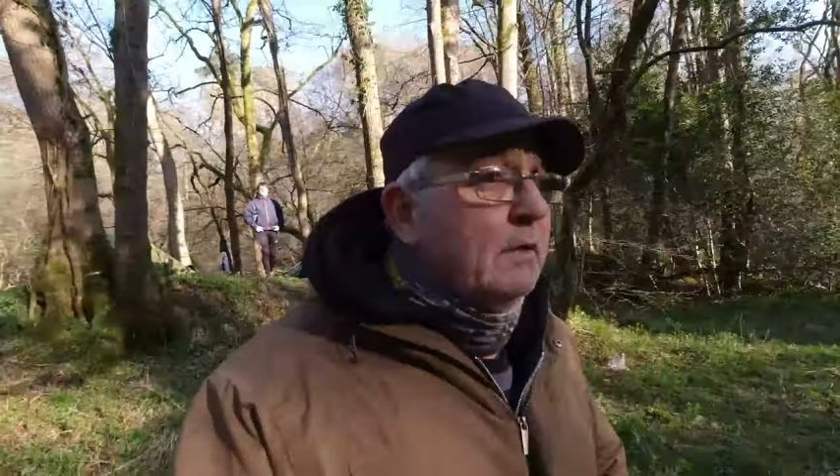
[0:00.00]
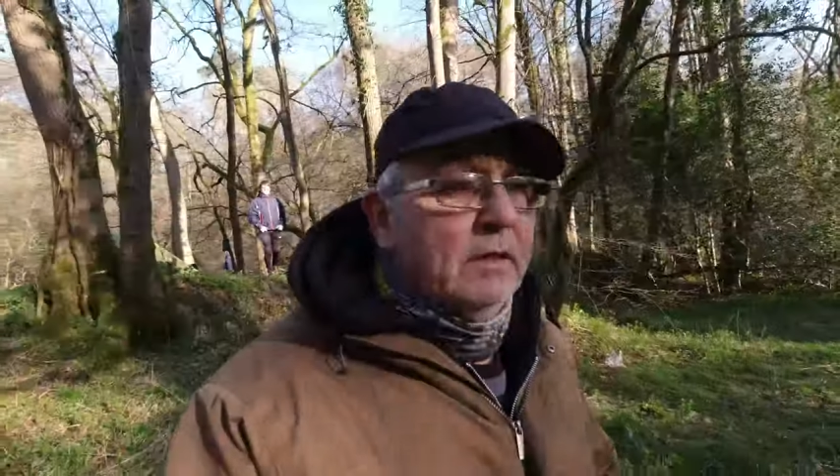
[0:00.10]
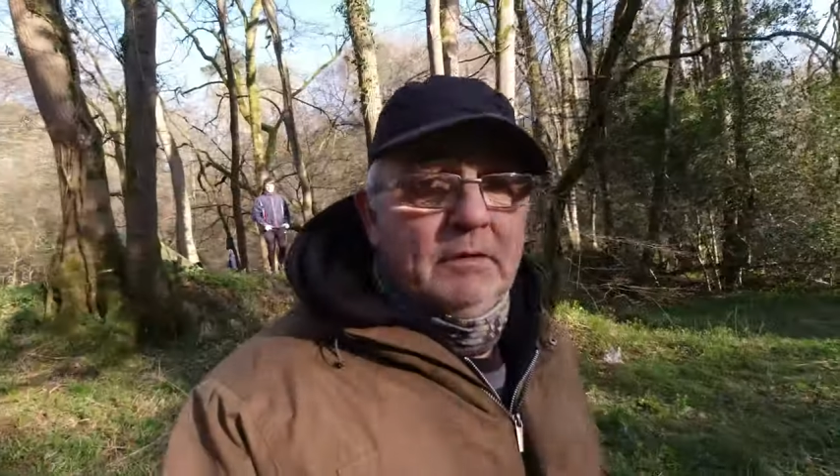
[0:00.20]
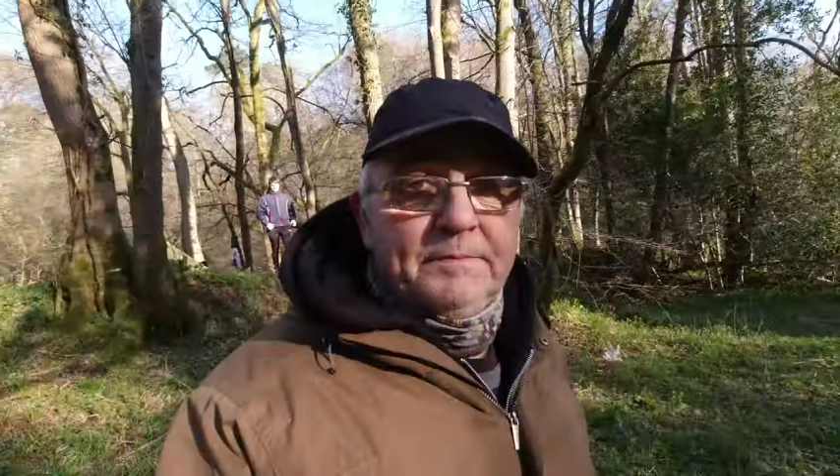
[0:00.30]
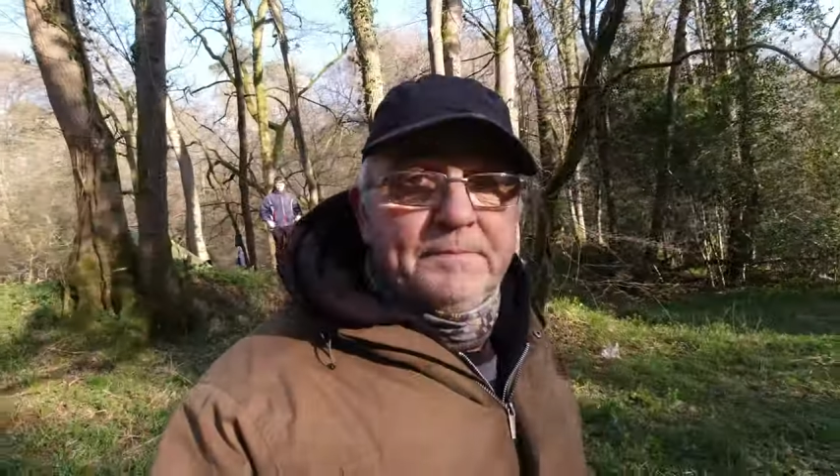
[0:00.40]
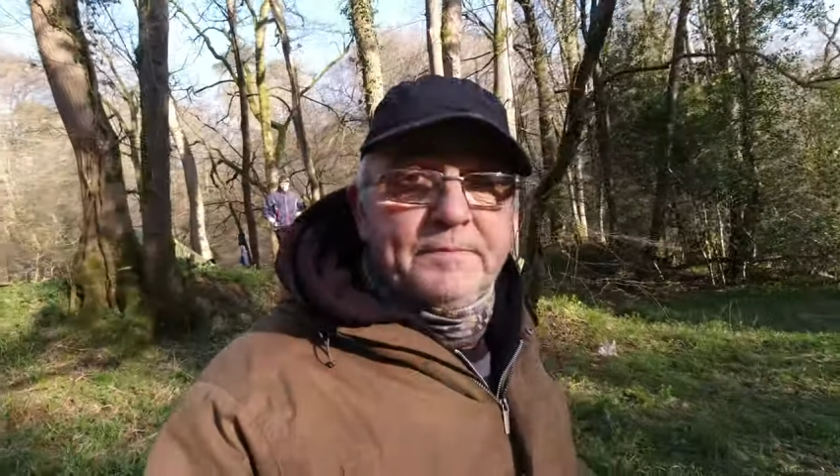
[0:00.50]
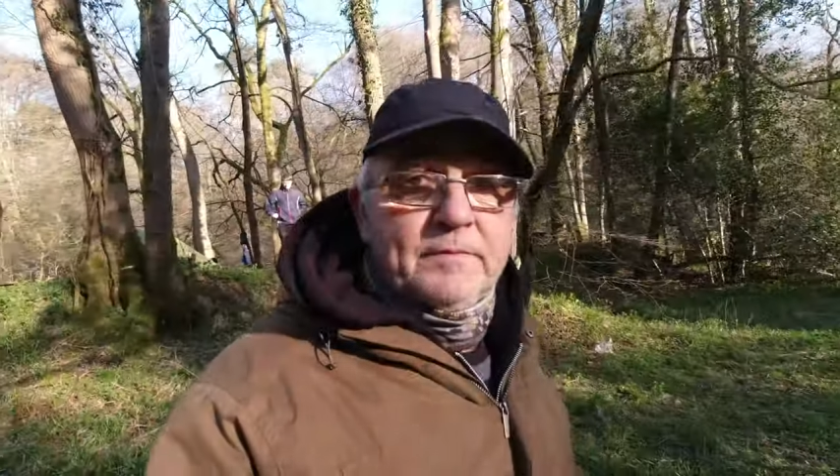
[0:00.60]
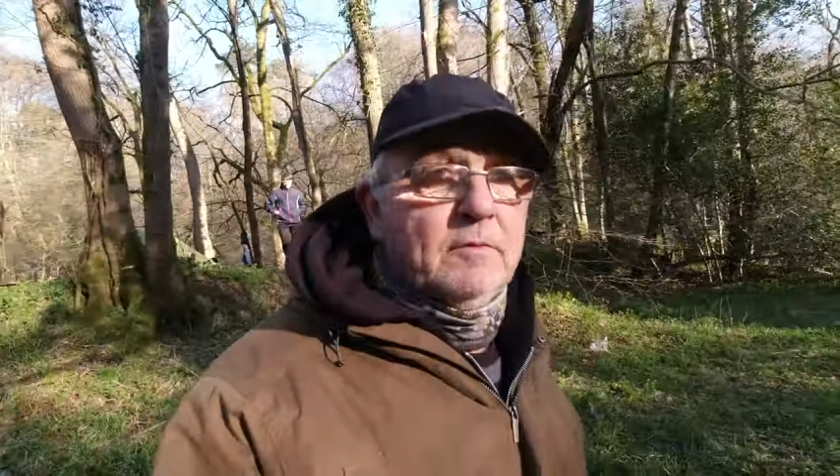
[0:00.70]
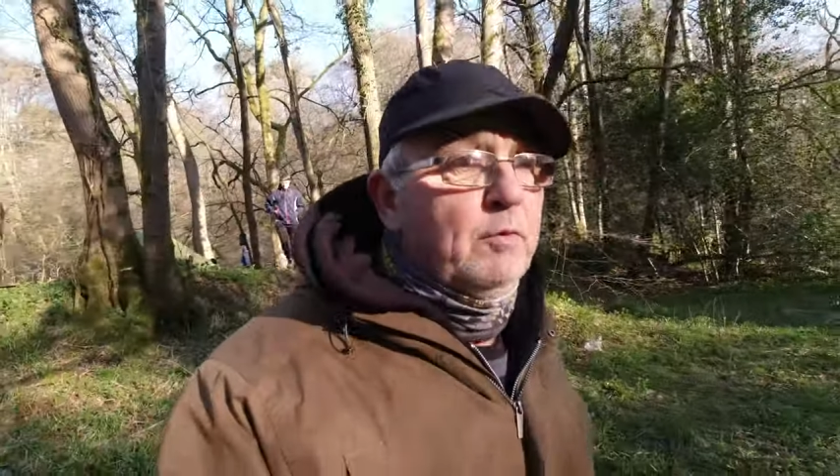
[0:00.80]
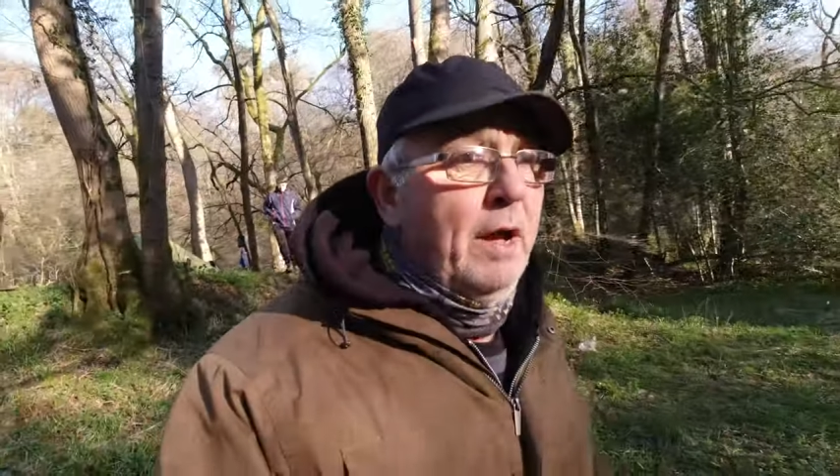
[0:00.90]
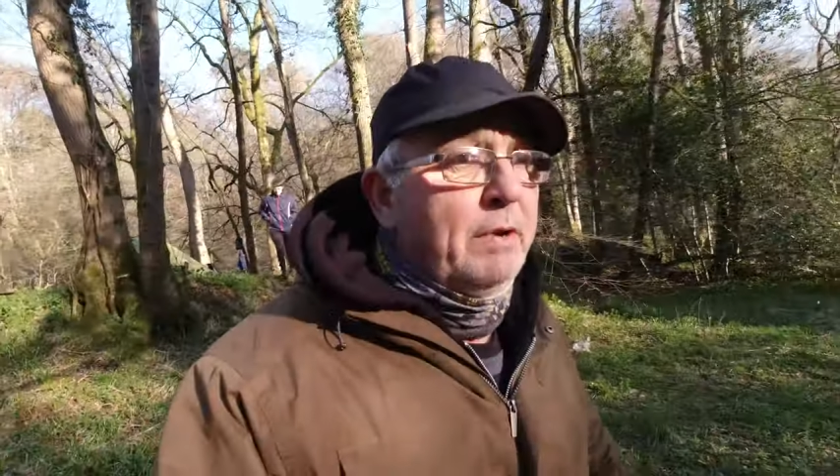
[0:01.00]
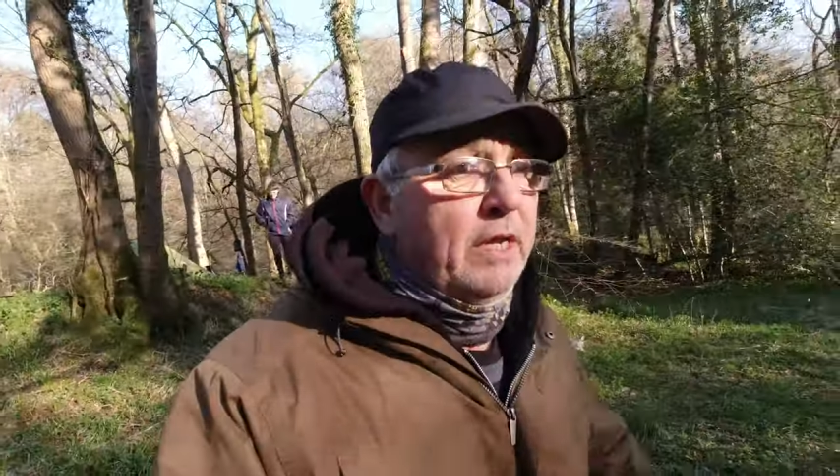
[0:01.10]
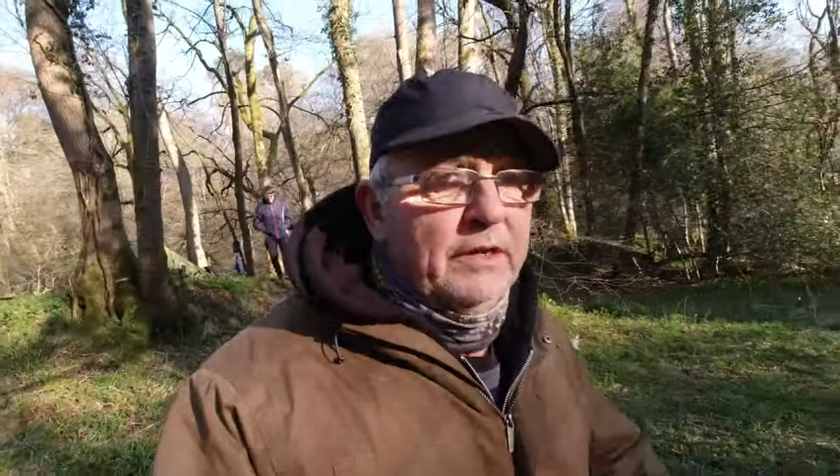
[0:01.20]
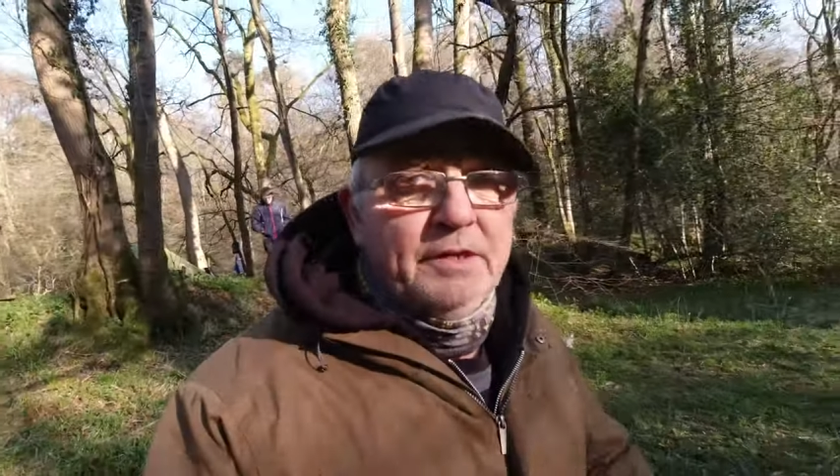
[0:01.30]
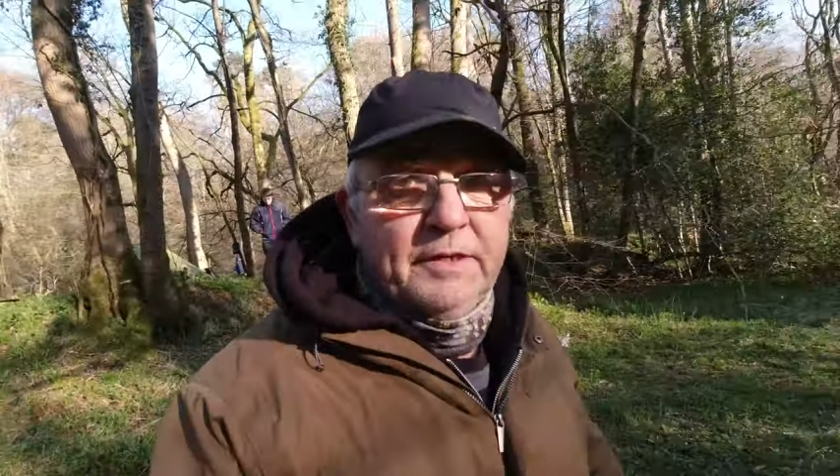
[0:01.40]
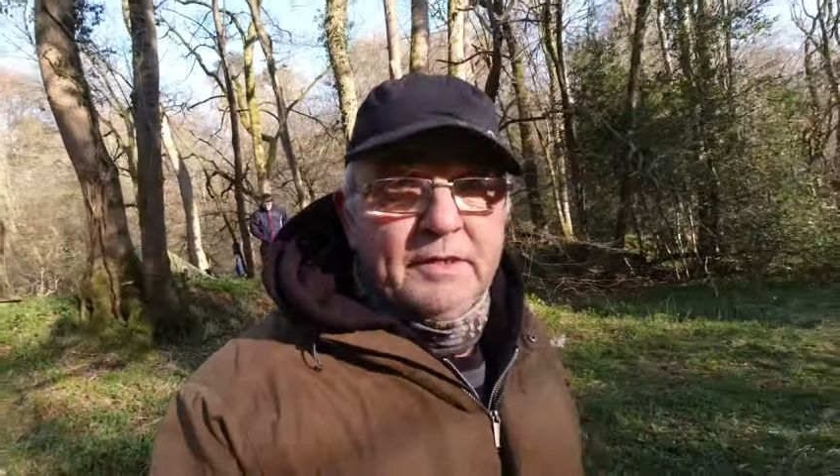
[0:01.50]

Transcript: Well, why were you?